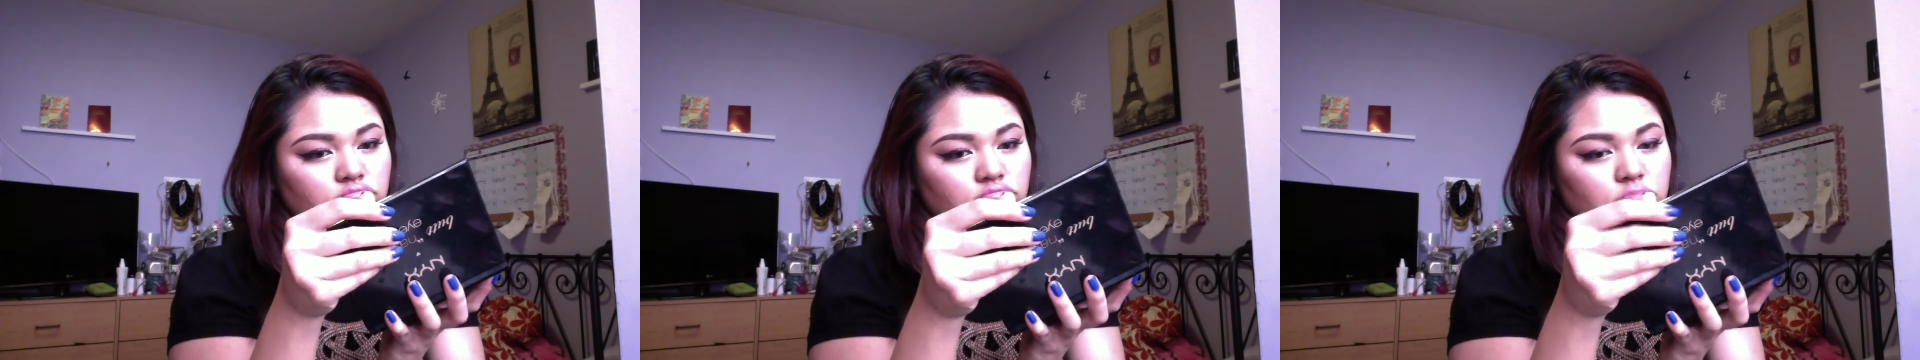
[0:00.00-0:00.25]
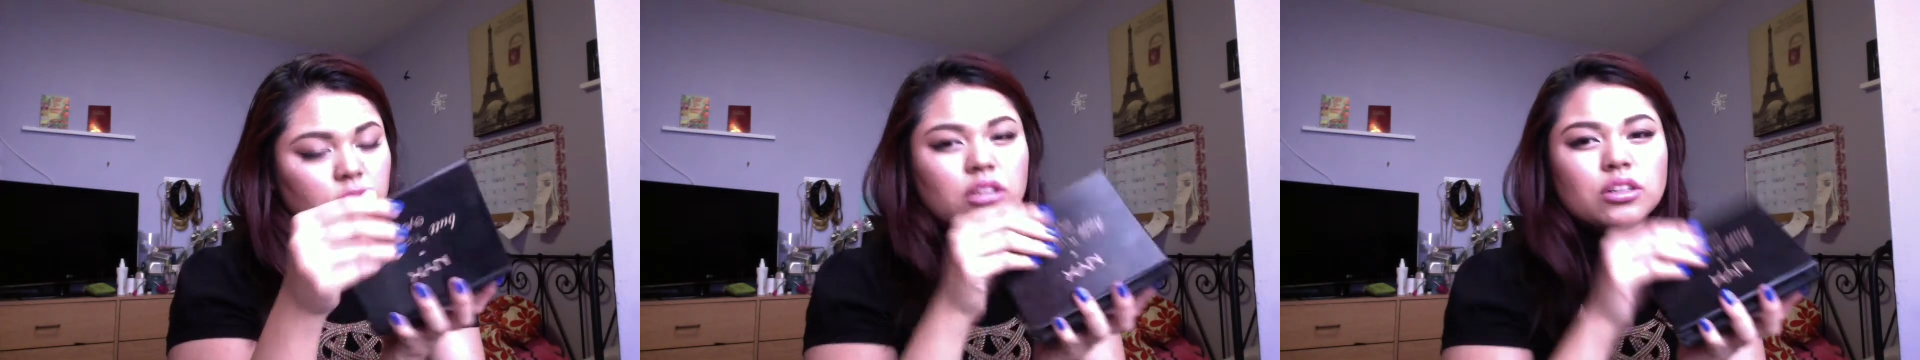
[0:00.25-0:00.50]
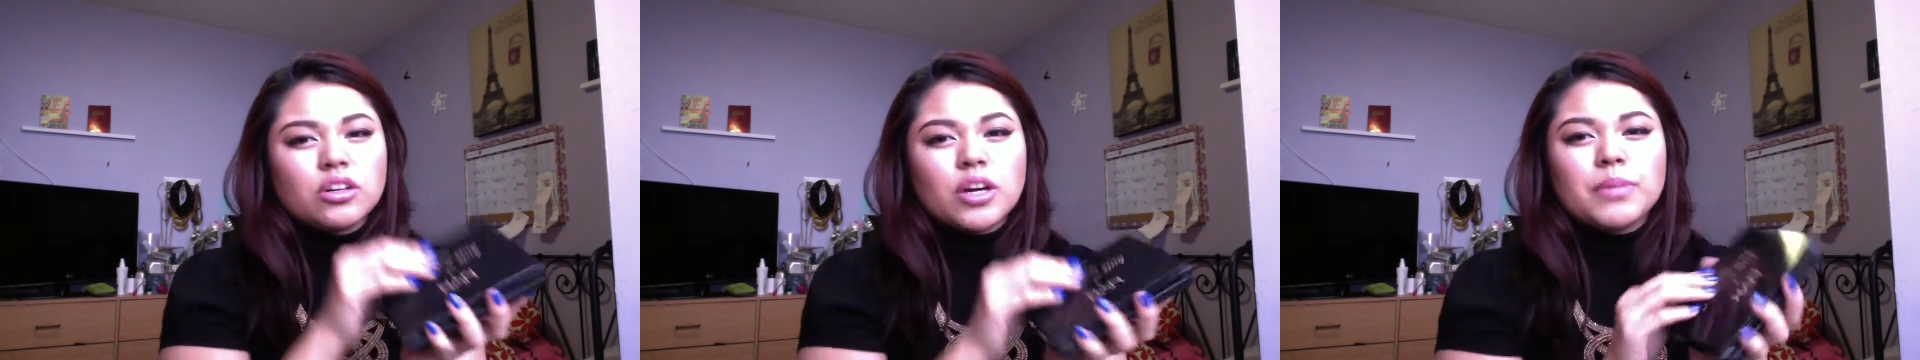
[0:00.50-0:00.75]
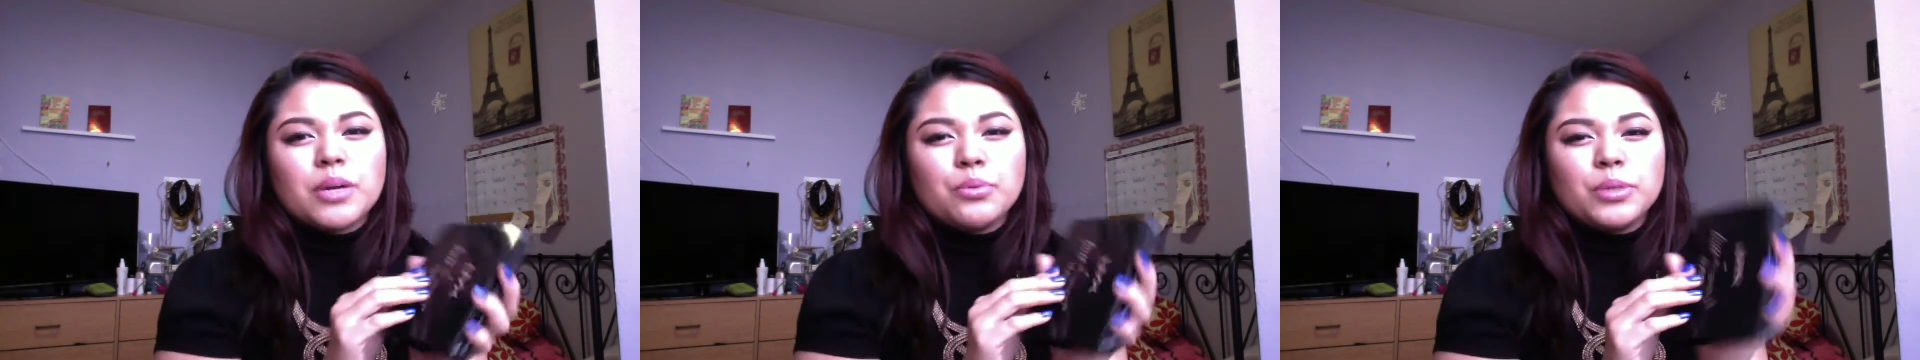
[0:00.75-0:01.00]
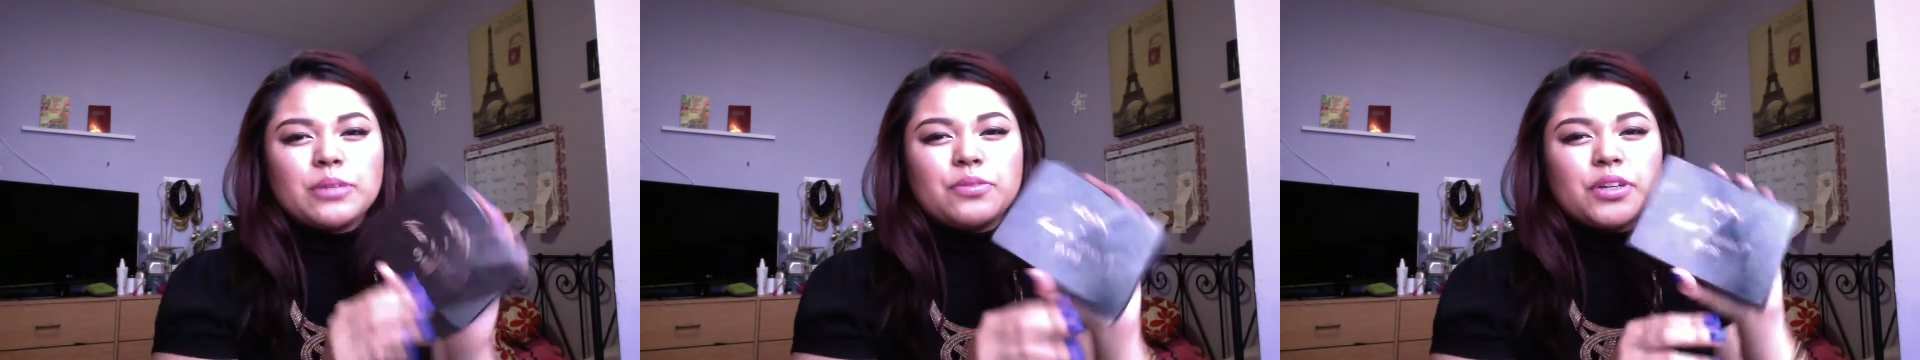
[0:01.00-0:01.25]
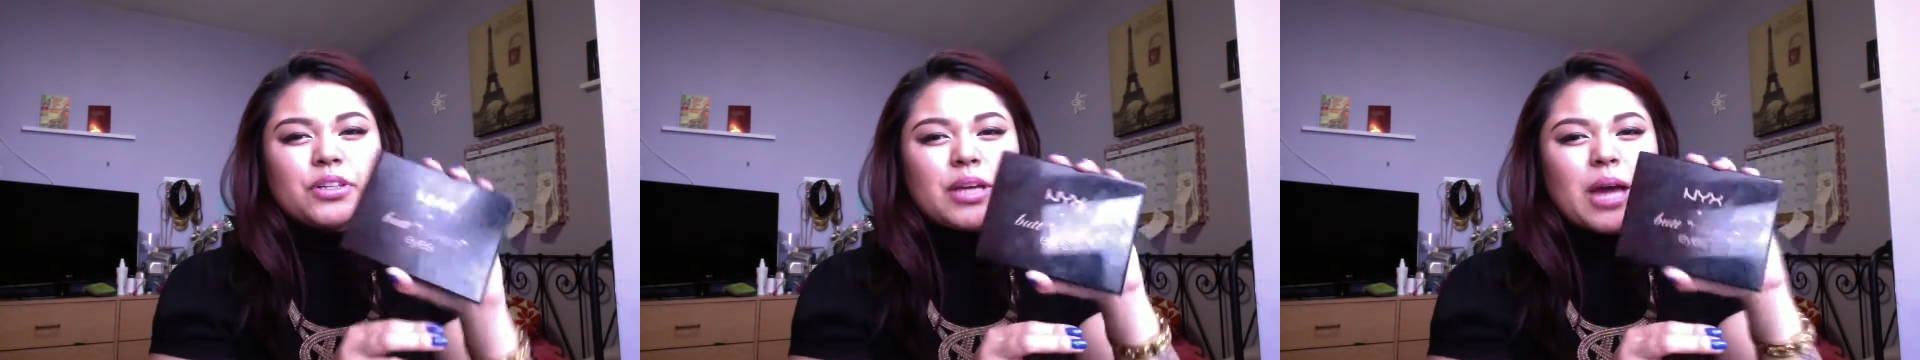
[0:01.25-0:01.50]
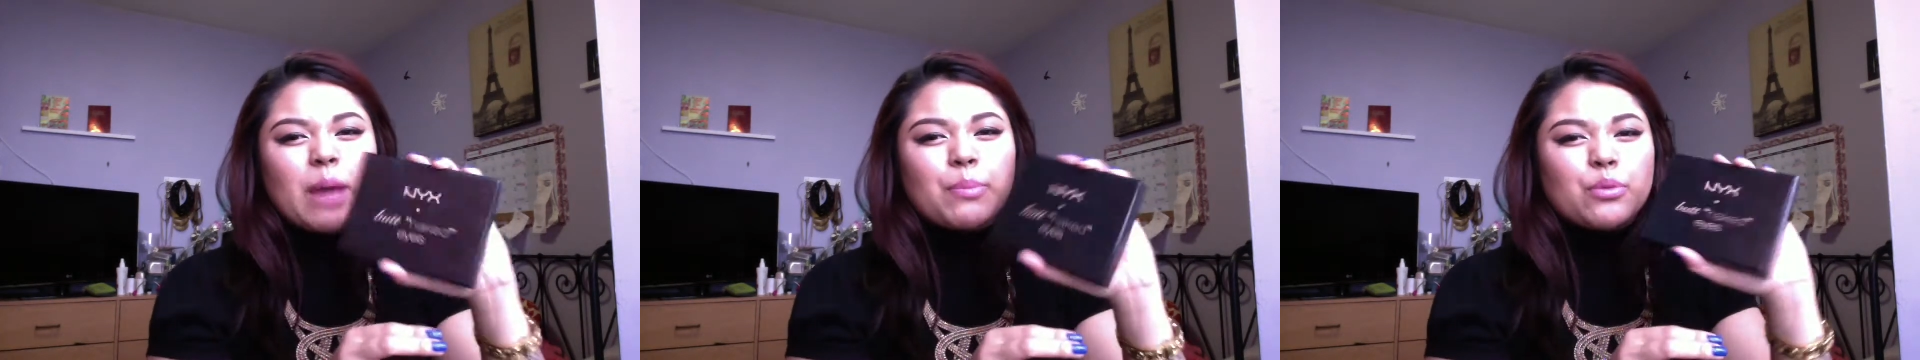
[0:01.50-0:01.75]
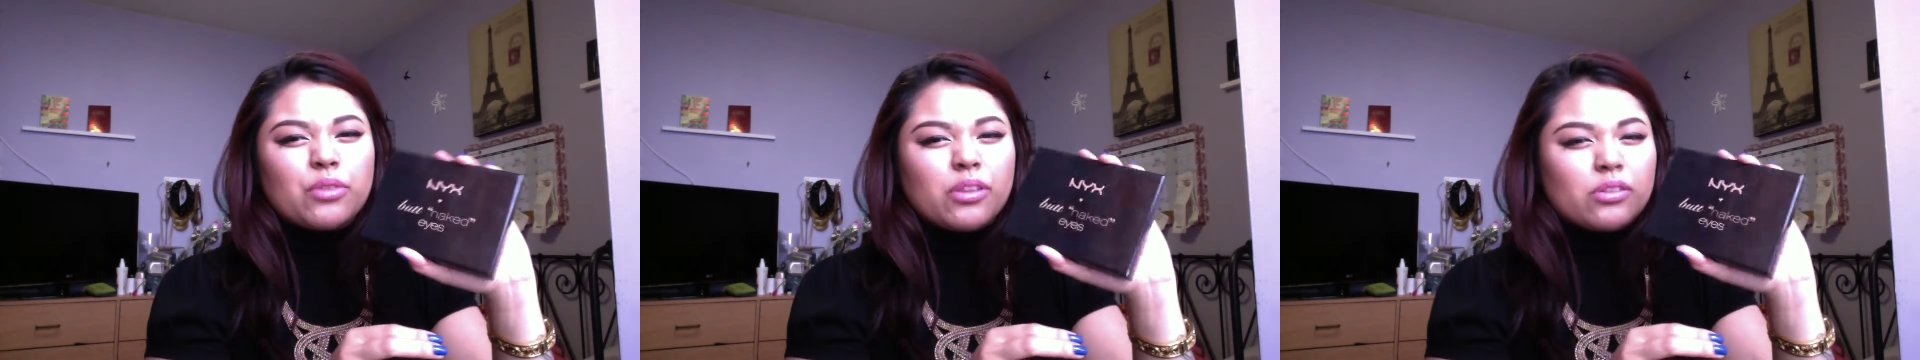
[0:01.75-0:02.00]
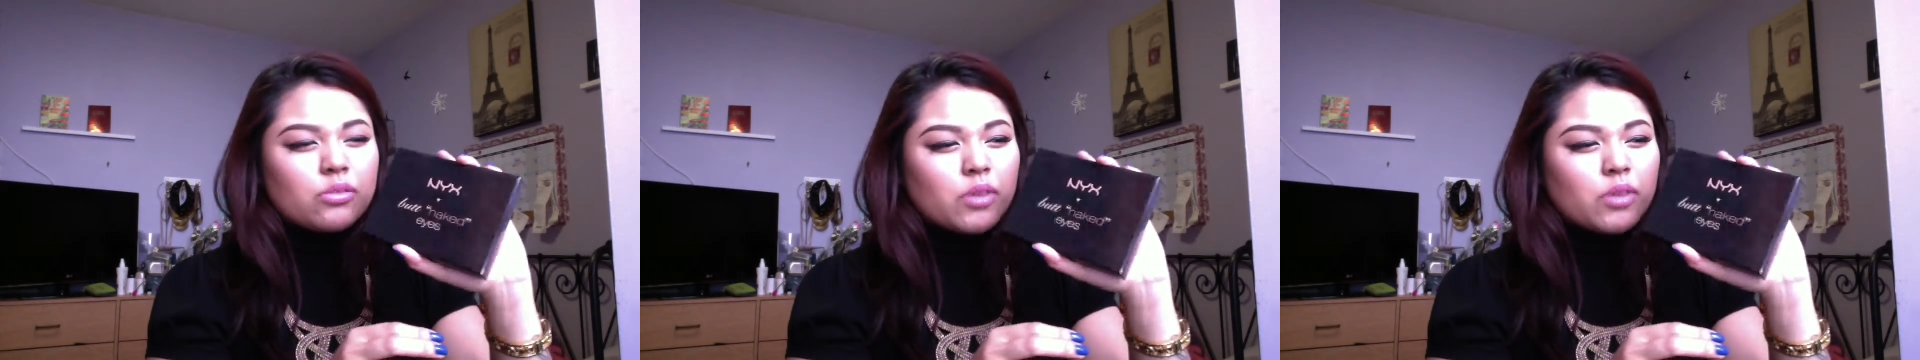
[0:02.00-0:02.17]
I don't know. I'm not really very happy with this